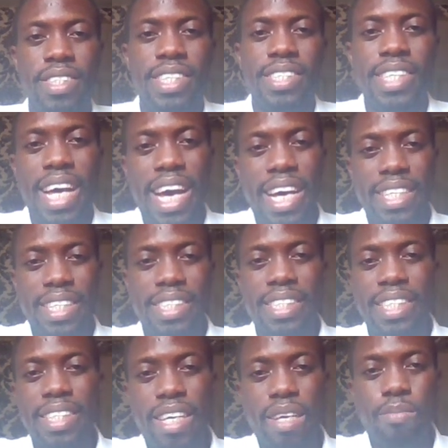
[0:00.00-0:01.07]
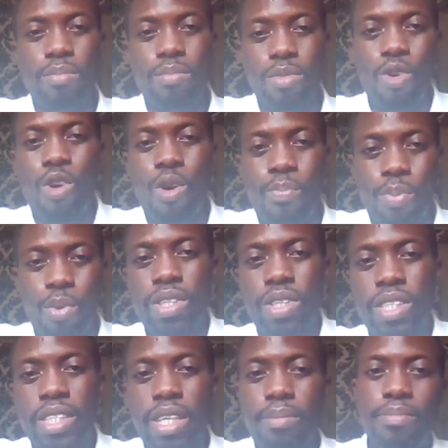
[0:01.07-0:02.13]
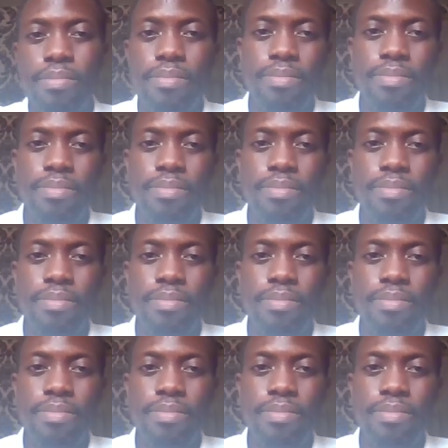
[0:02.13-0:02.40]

His hand is in them, upholding them.